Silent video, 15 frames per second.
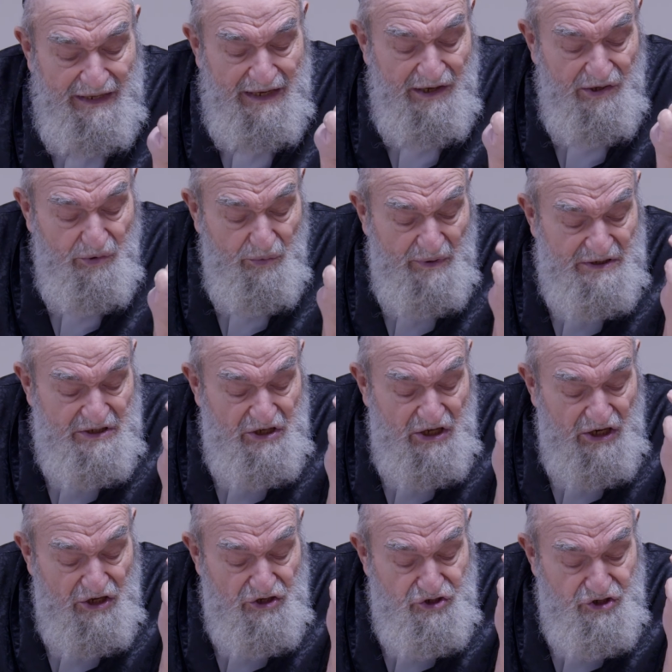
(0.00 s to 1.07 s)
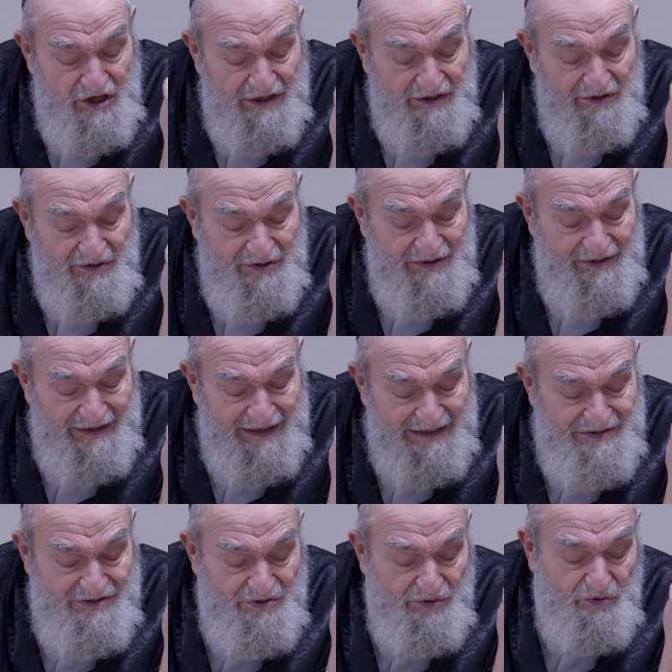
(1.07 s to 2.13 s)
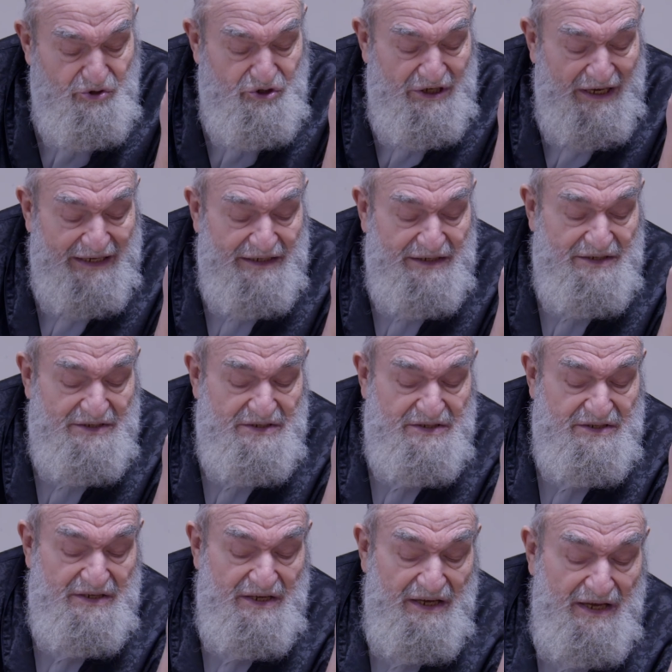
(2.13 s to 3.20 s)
Otherwise, my sheva has no sheikhs.